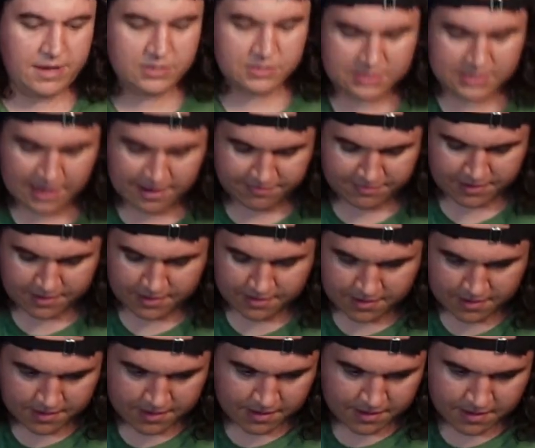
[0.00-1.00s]
just have to
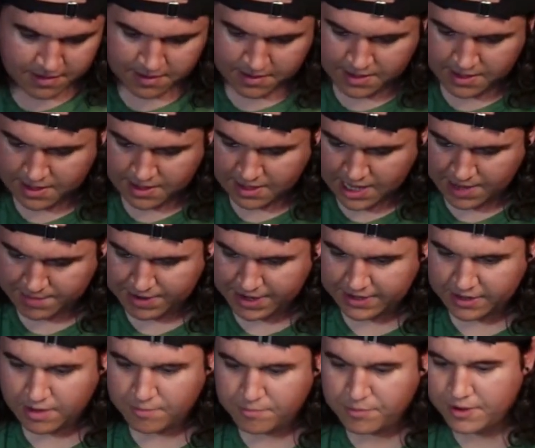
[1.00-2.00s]
I
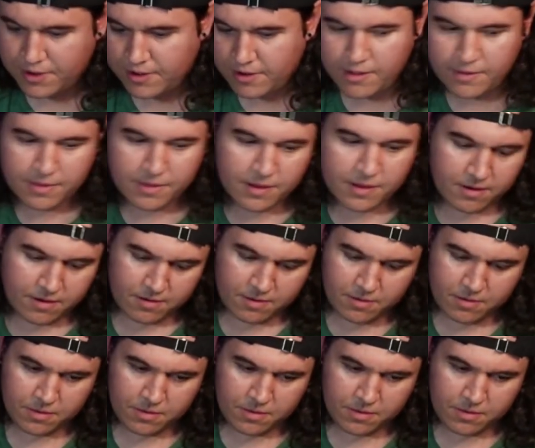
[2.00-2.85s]
might not put it on there.